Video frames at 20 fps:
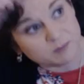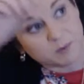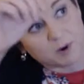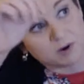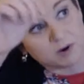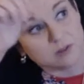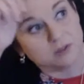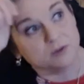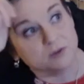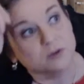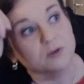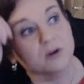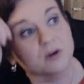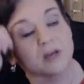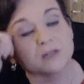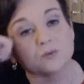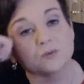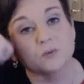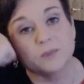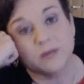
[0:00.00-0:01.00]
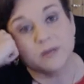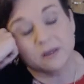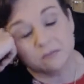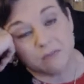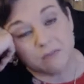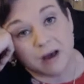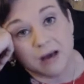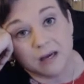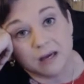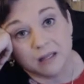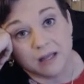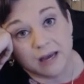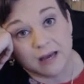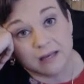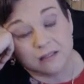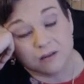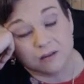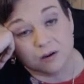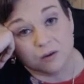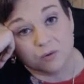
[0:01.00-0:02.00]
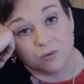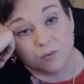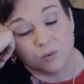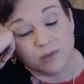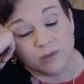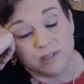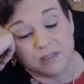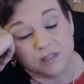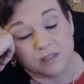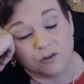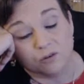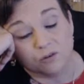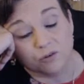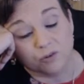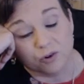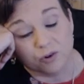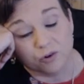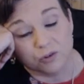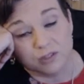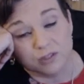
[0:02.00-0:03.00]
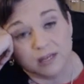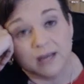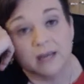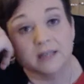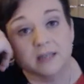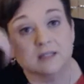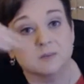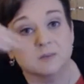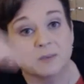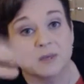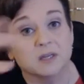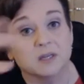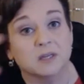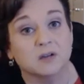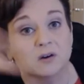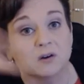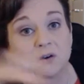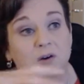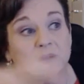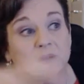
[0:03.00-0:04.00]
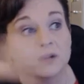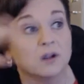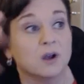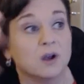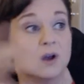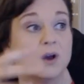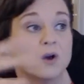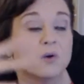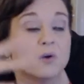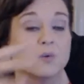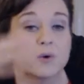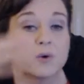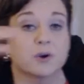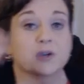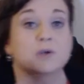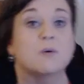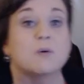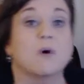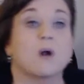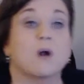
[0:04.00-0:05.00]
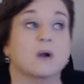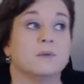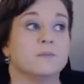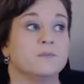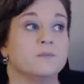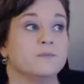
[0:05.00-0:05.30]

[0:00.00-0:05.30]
part. So you guys will be in my class on Wednesday or Thursday, depending on where you are.